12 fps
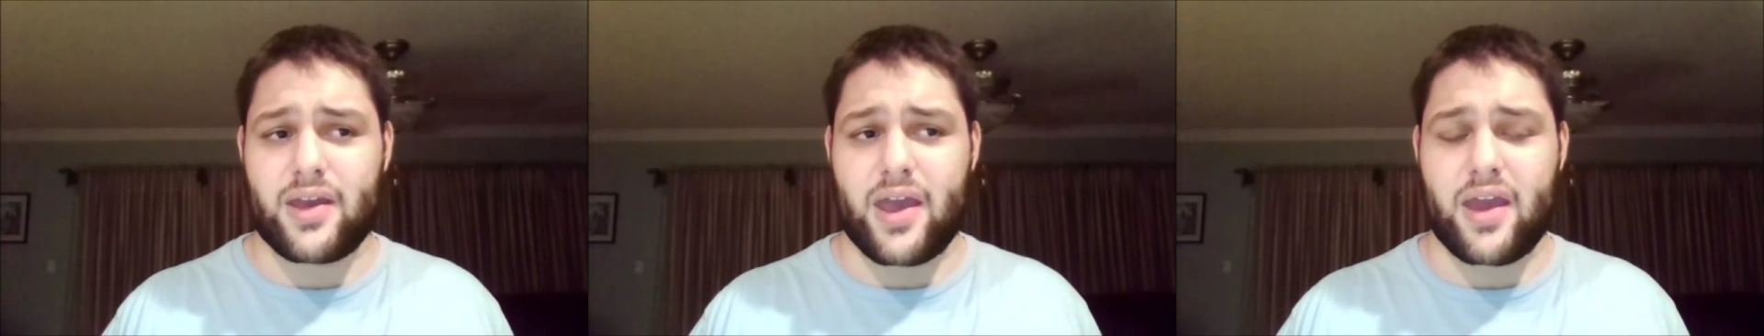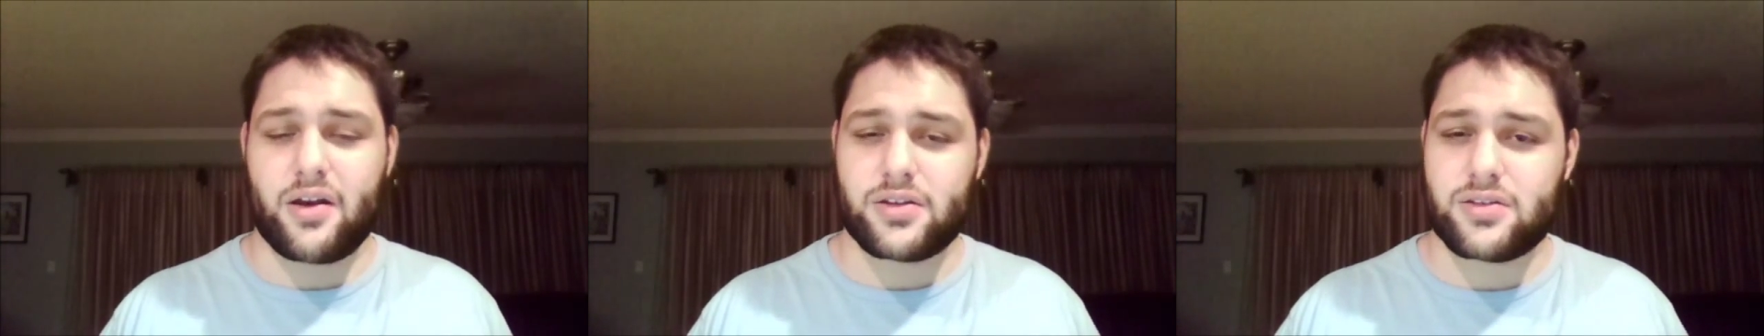
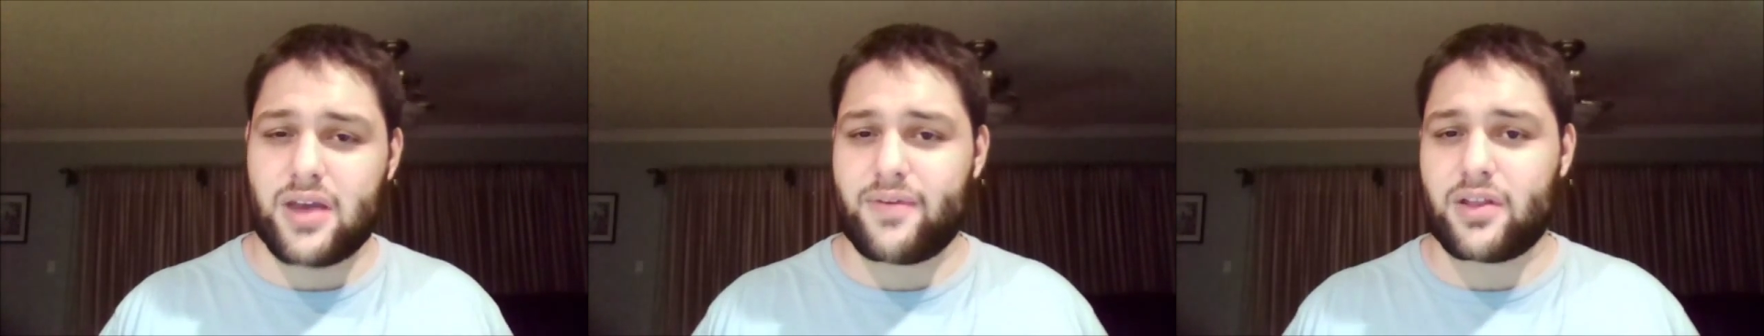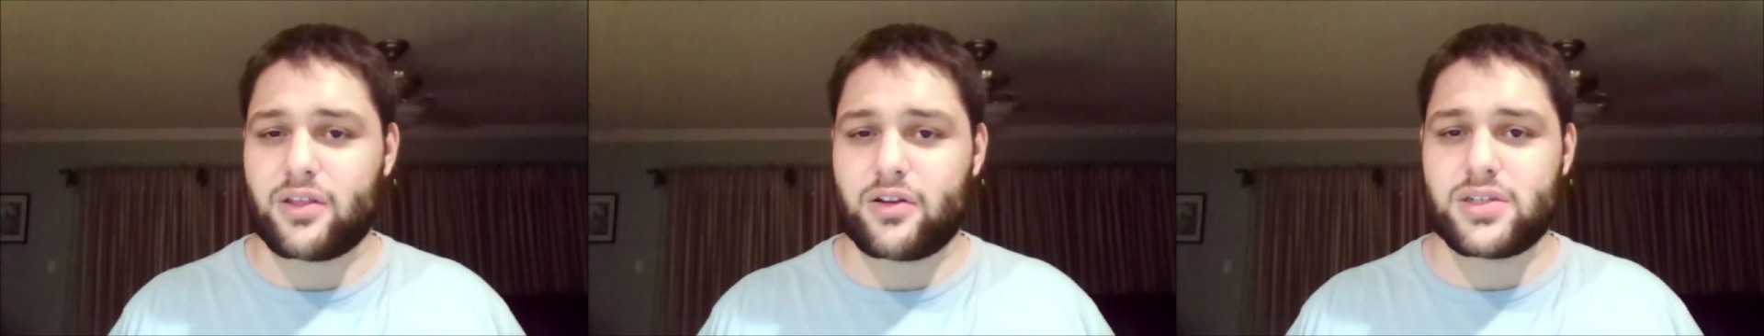and also
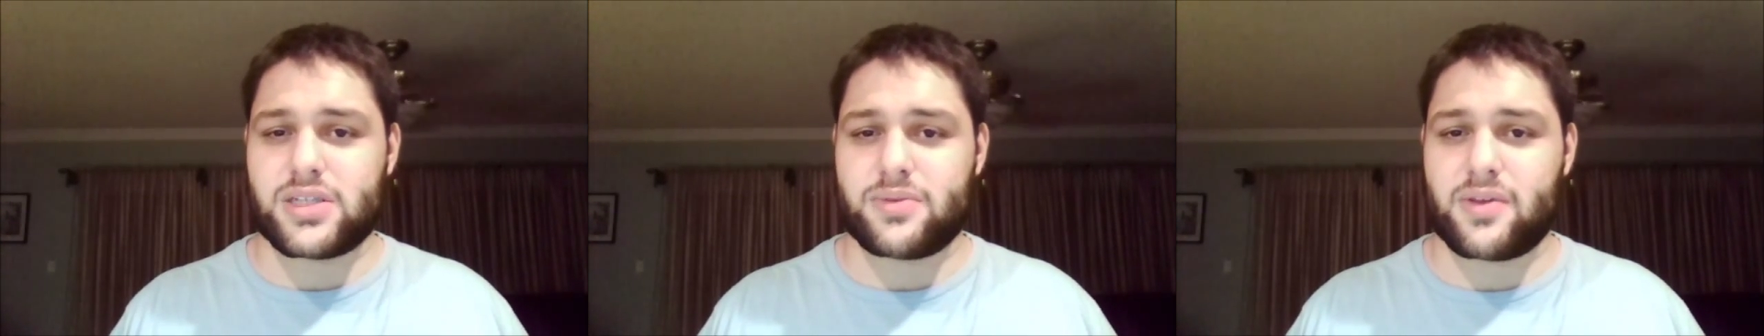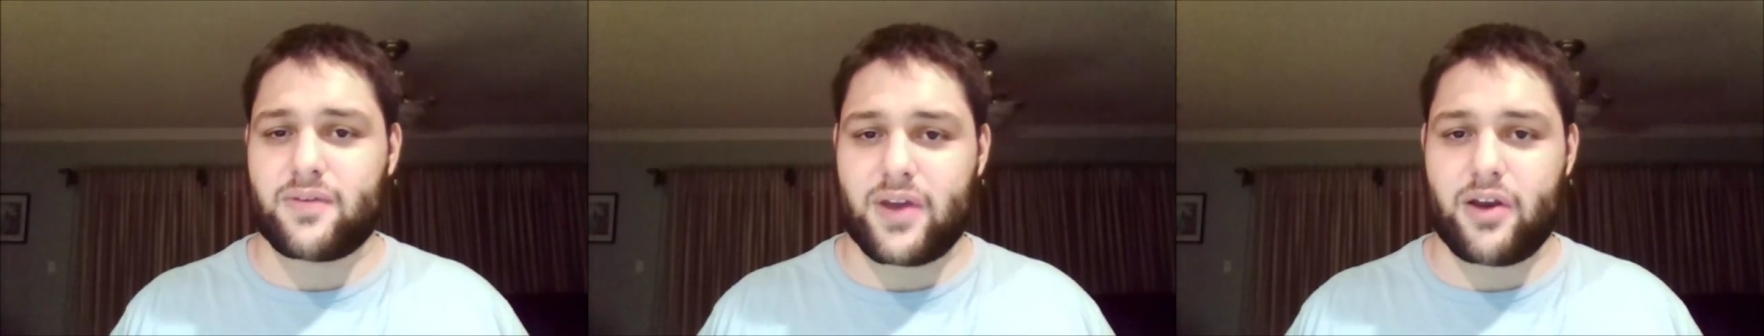having learned
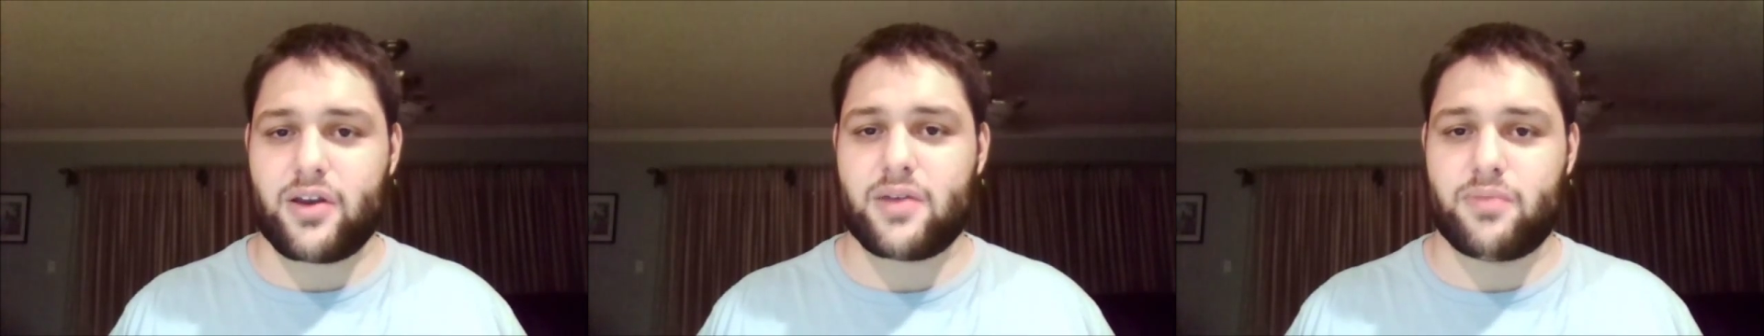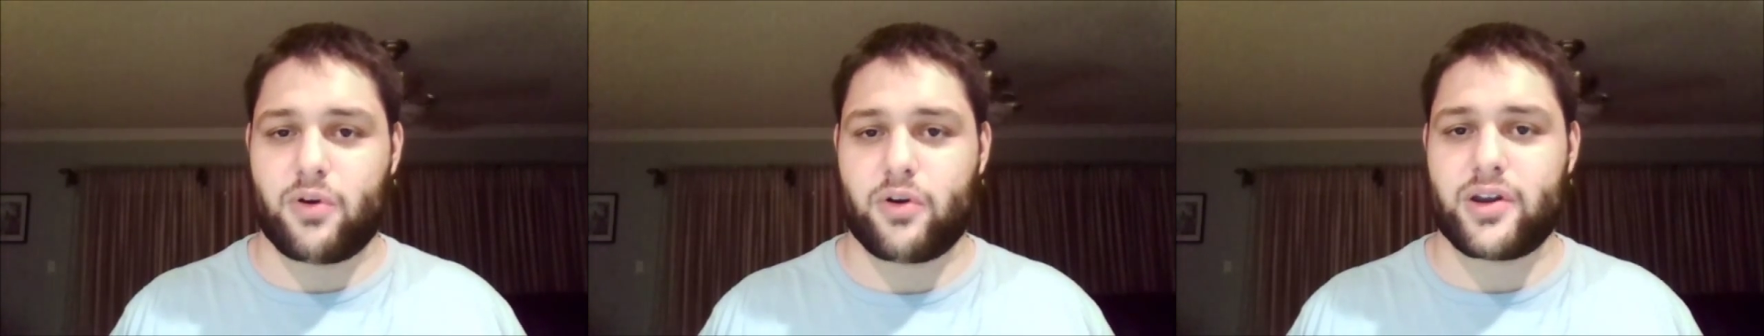something very
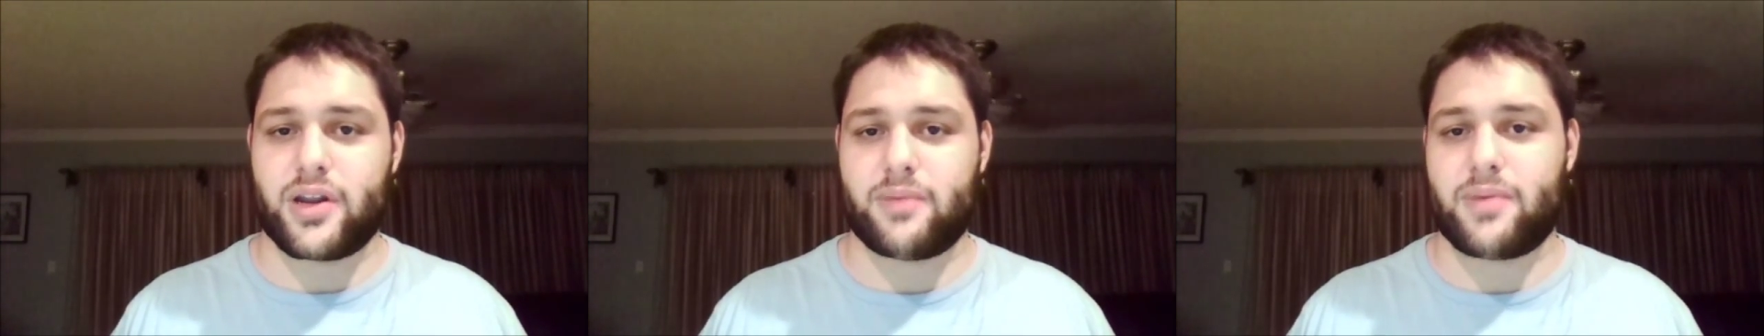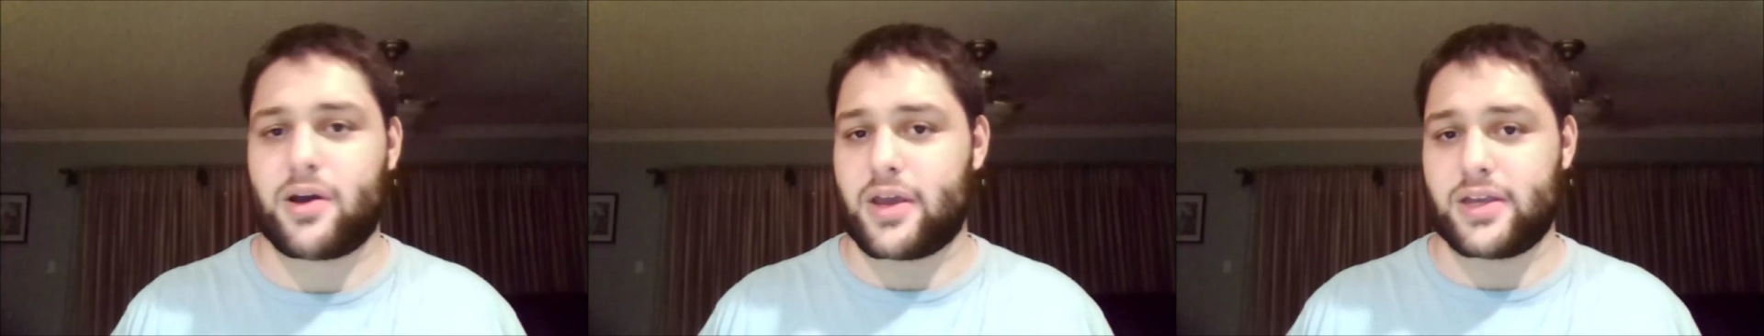important about